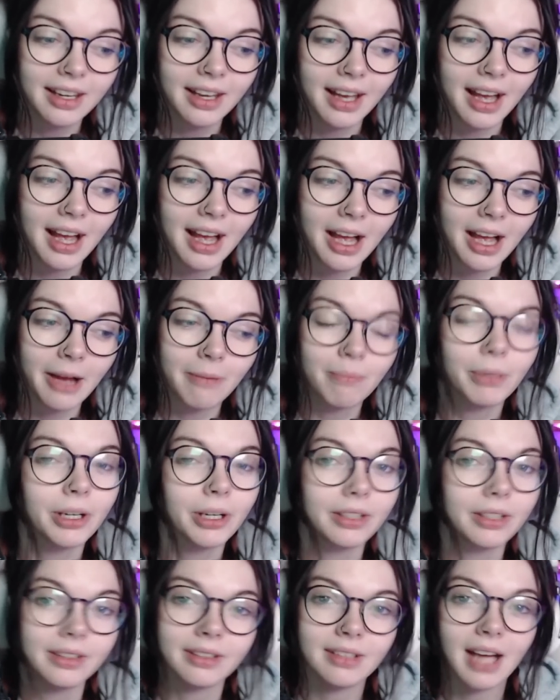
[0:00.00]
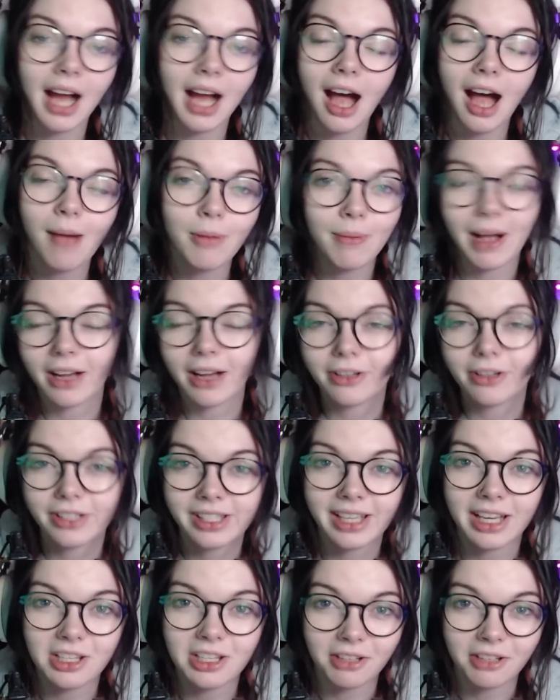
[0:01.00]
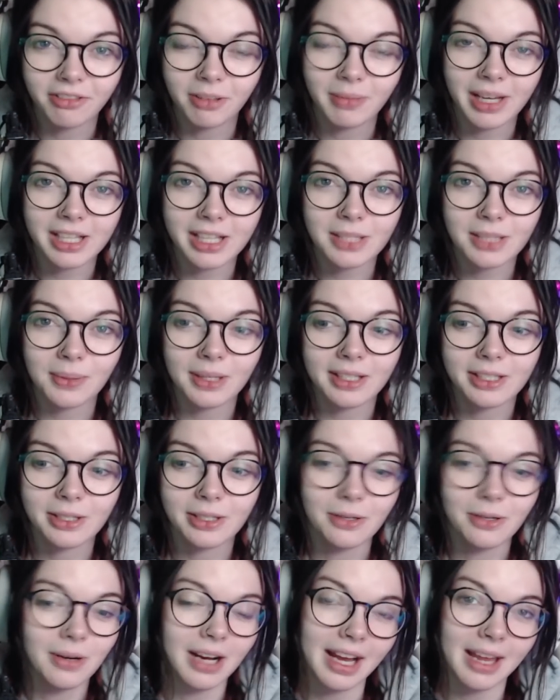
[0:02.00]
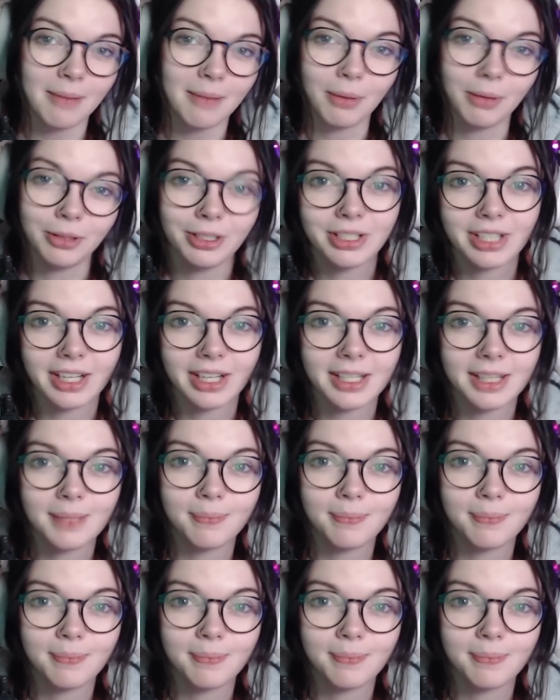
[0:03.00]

Um, but I'll be back on schedule from next week, so I apologize.